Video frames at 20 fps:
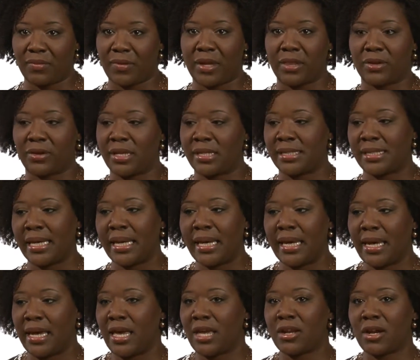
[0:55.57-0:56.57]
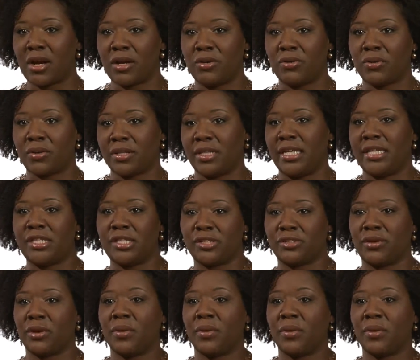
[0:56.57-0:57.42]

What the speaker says: whether it's in our Northeastern